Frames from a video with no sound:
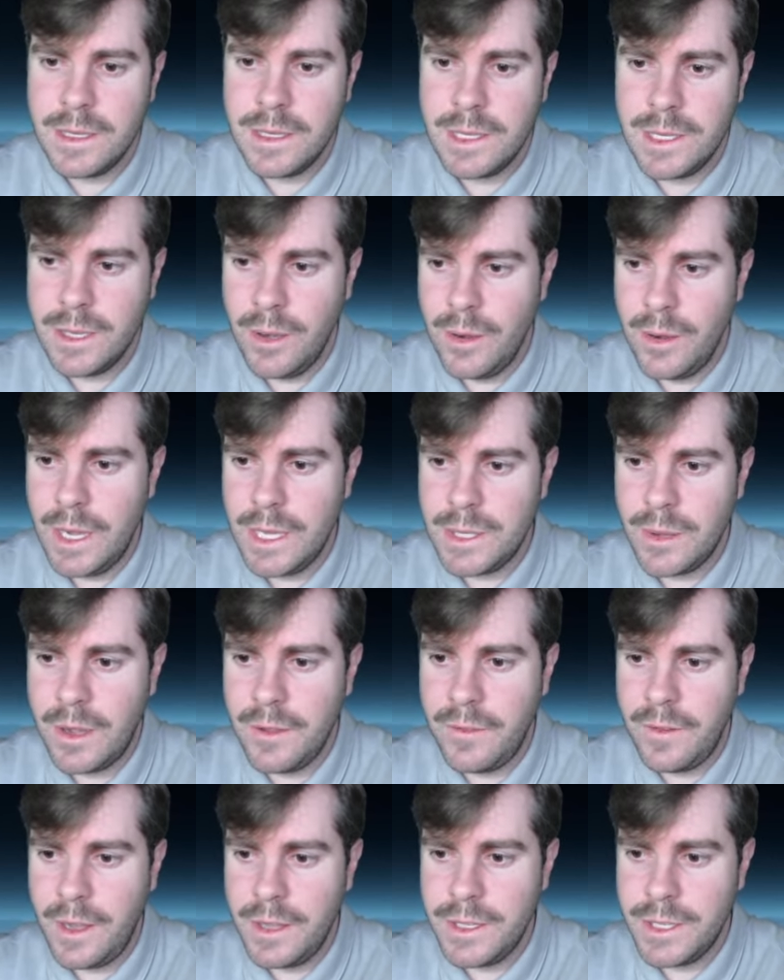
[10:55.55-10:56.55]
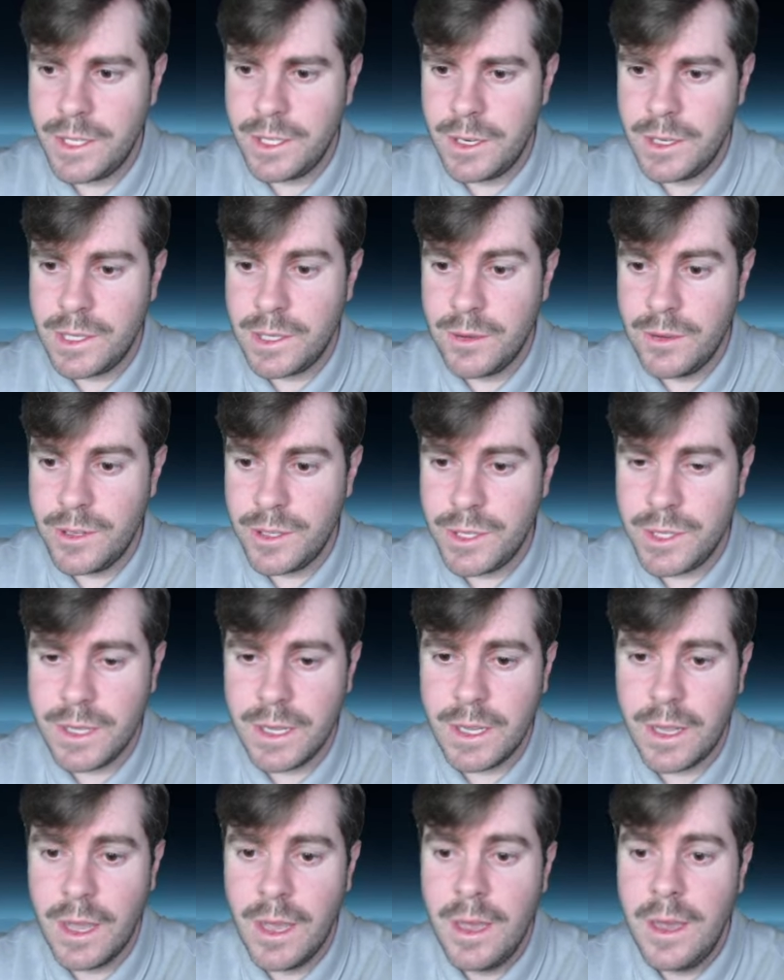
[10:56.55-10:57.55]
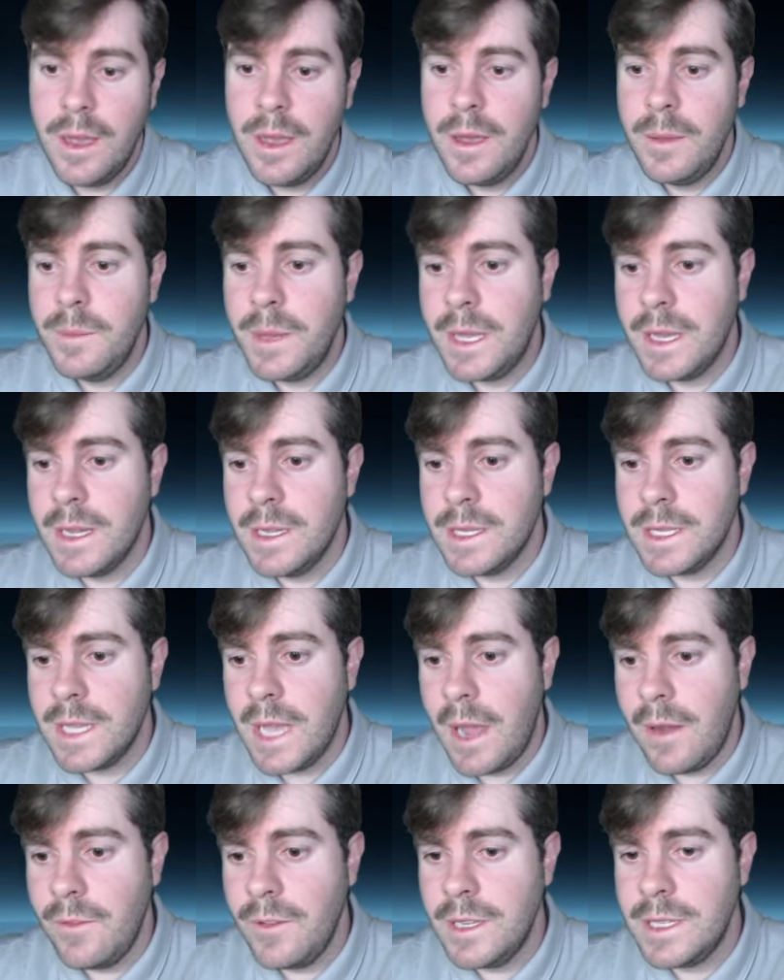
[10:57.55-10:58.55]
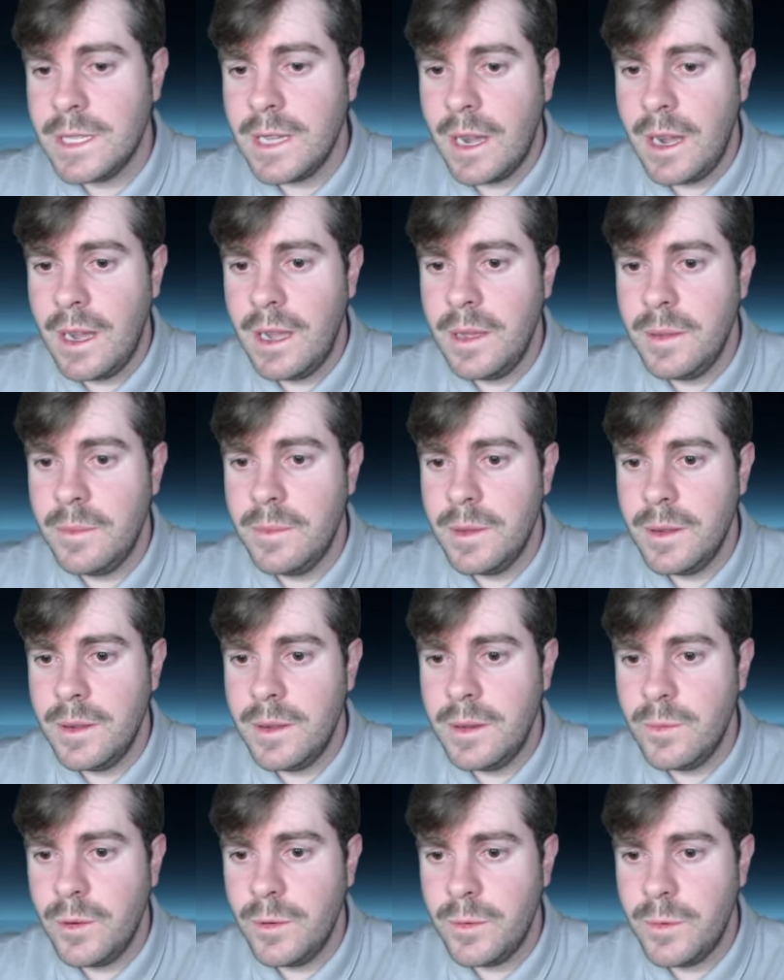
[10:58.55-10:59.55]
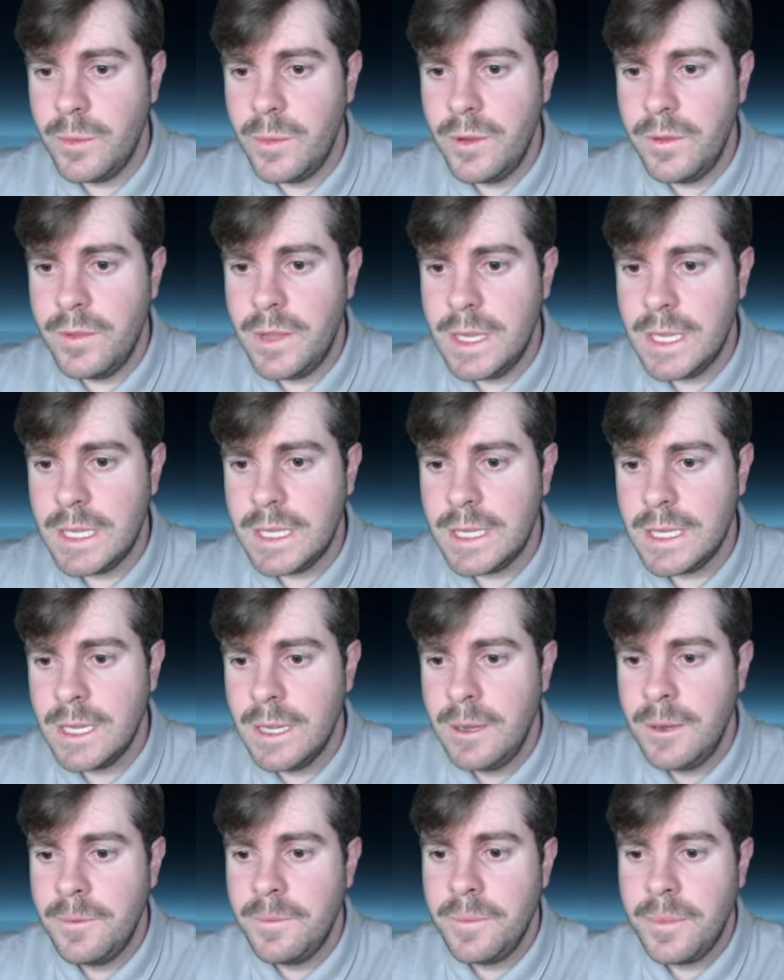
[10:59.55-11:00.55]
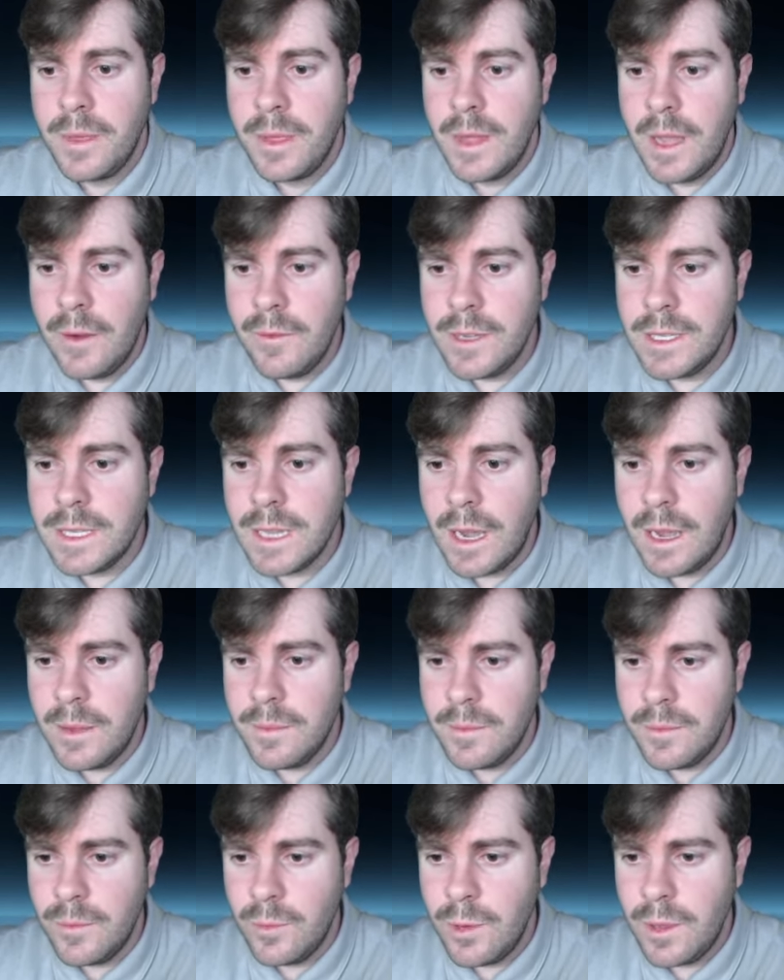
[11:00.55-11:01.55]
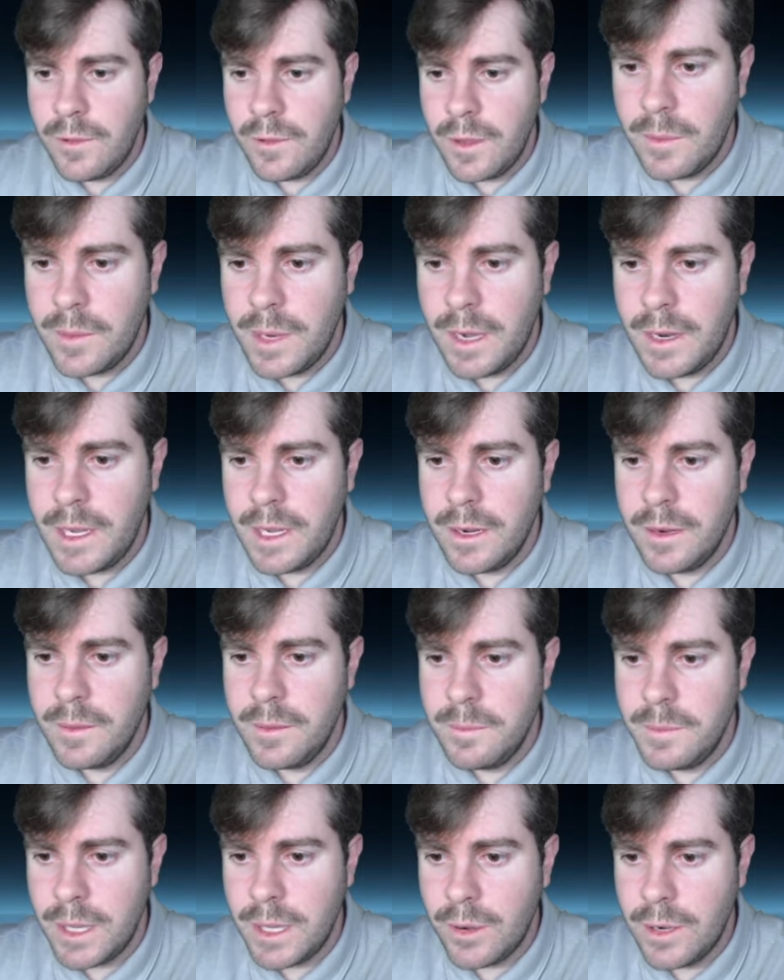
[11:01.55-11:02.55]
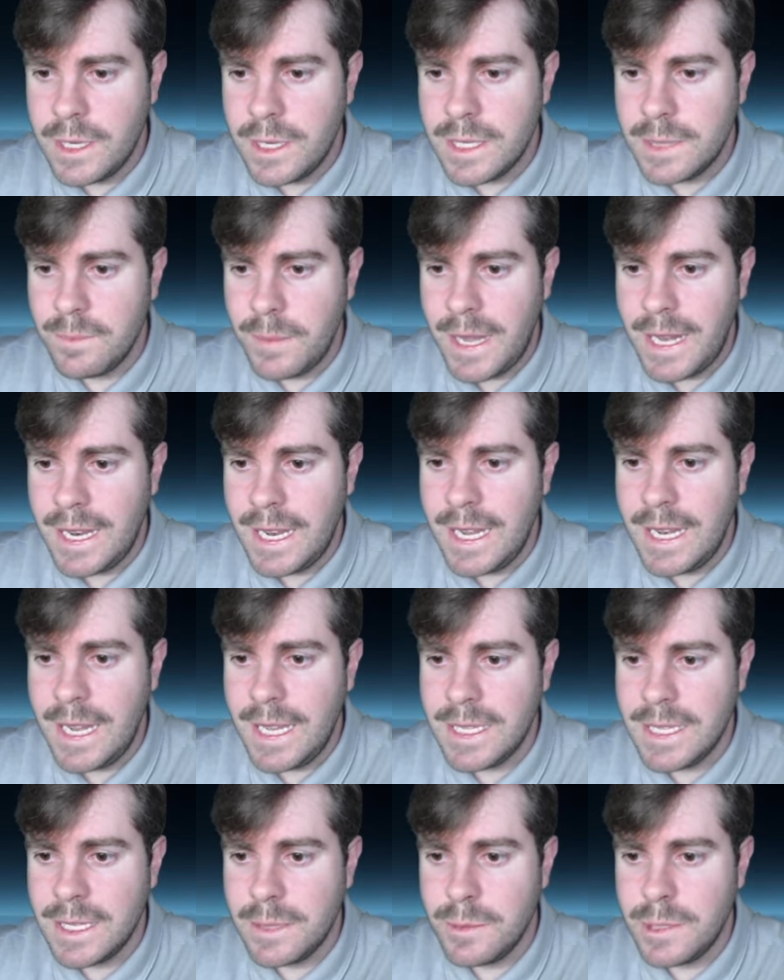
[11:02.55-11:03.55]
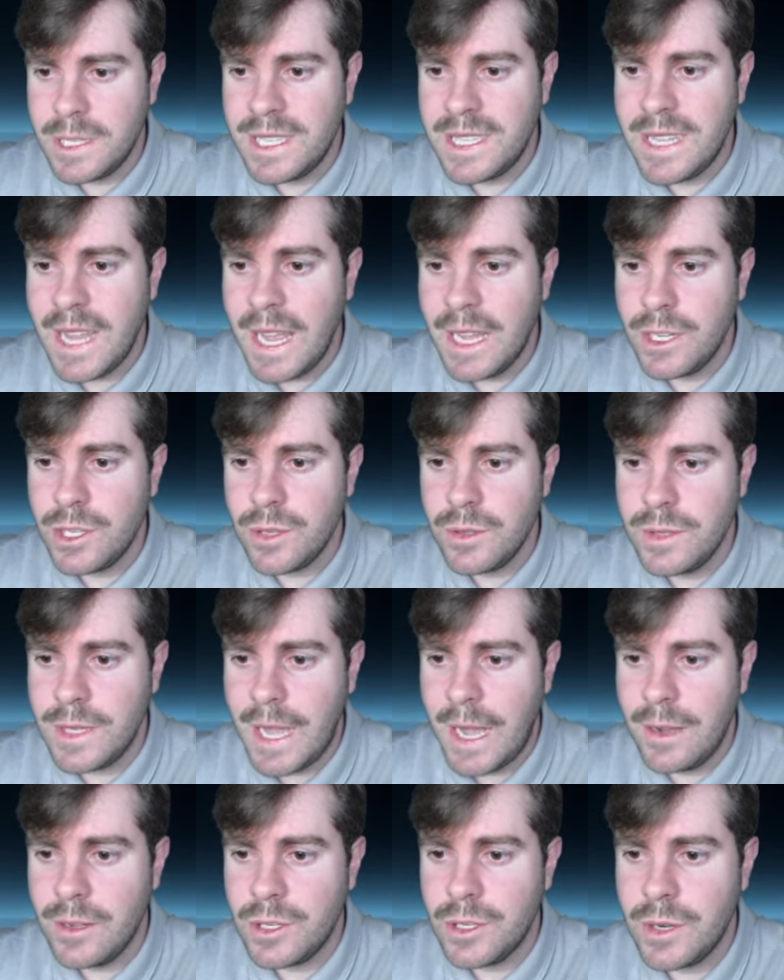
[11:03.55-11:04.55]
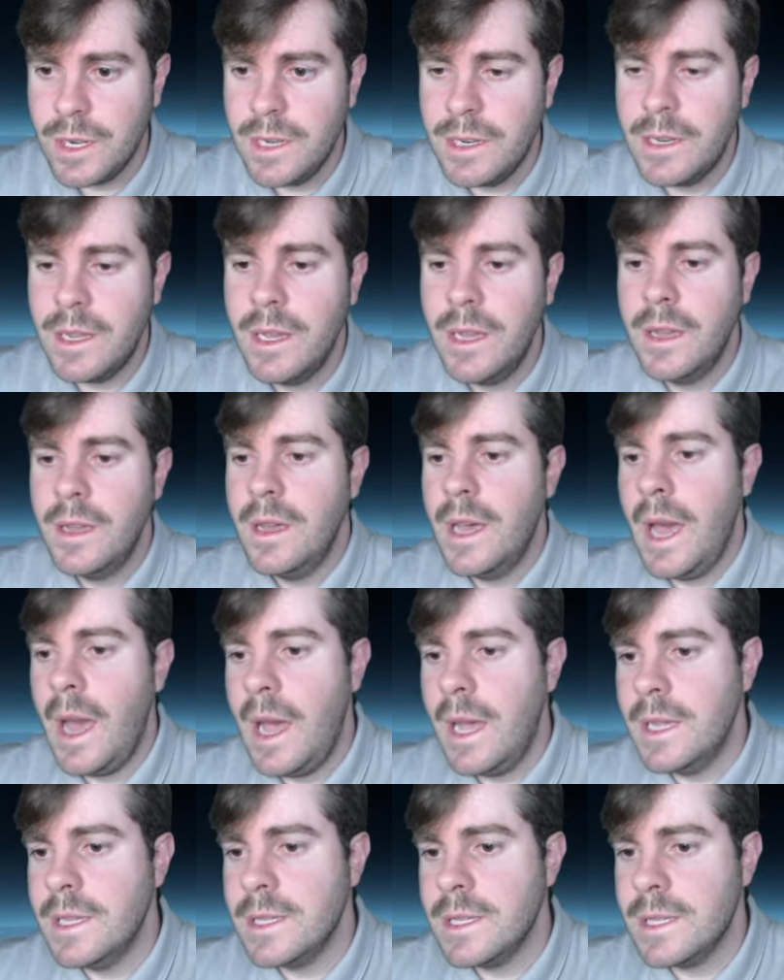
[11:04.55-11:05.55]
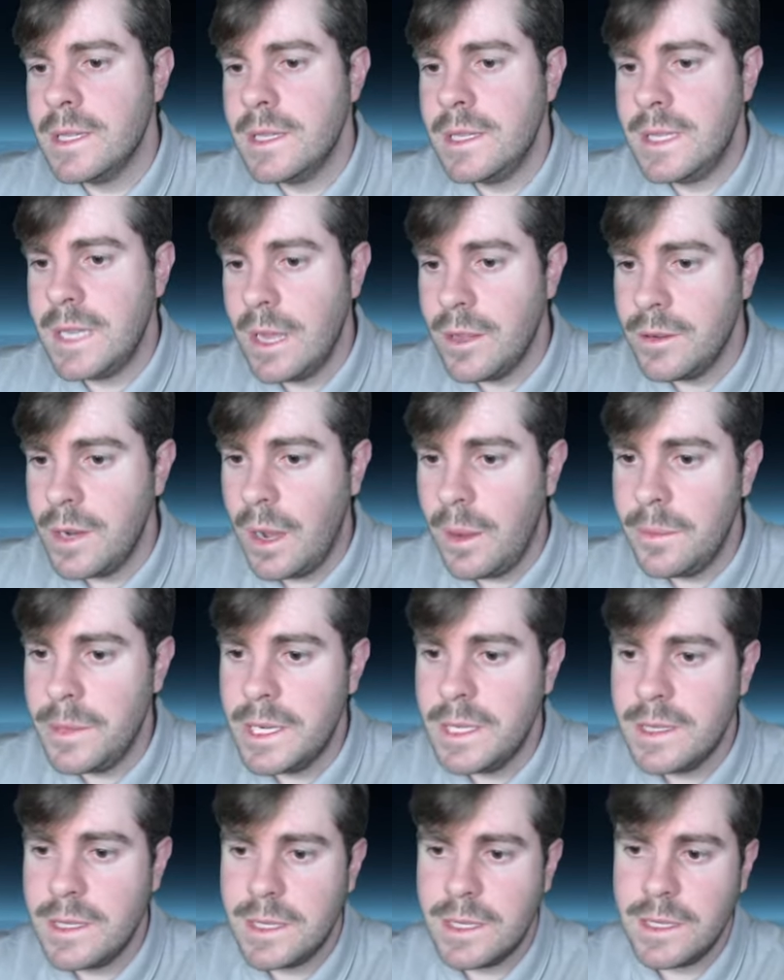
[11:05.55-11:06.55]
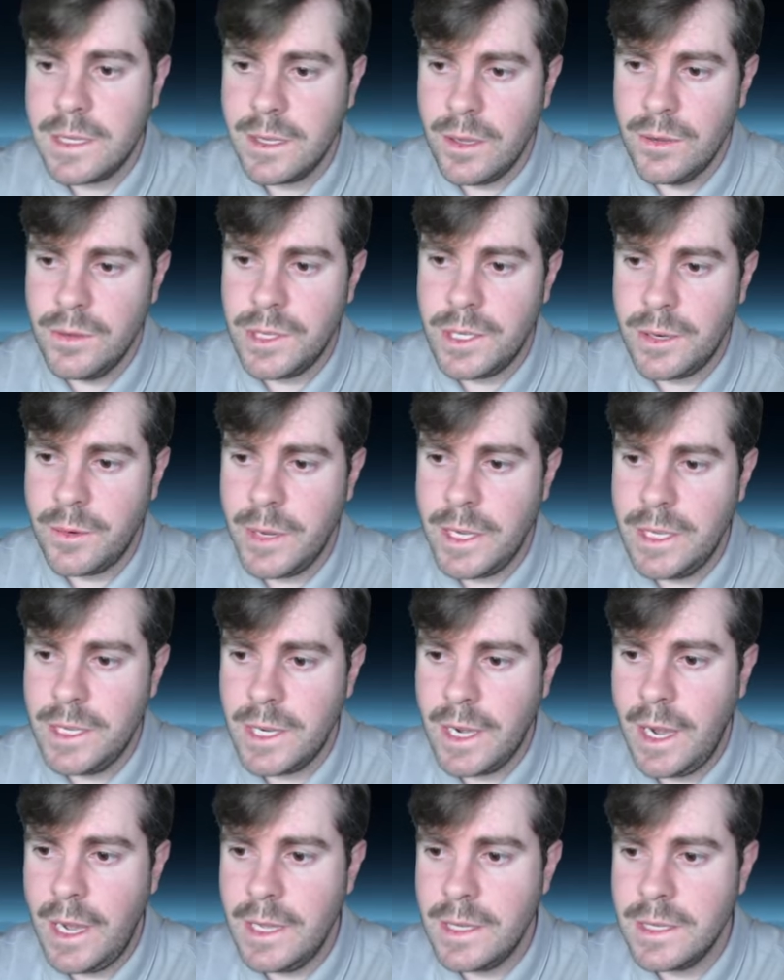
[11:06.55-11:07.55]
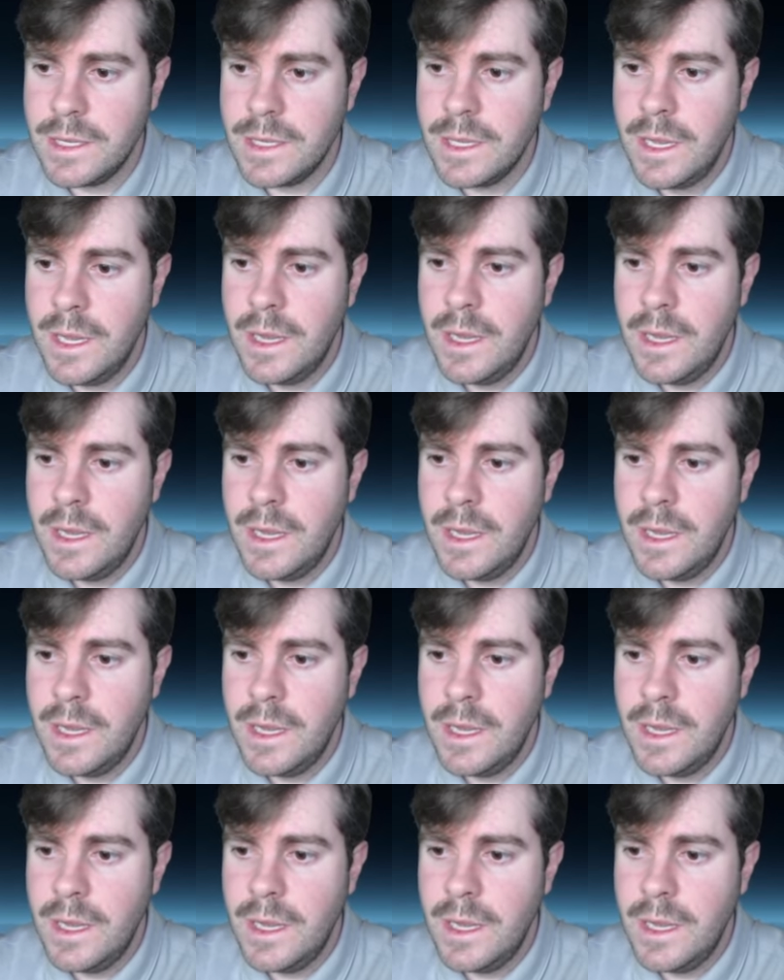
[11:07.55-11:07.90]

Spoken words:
So that's why I find this chart so interesting, because every time, and we'll remove this, every time we've down here, Bitcoin has been in a substantial downtrend as Tether dominance goes to range highs.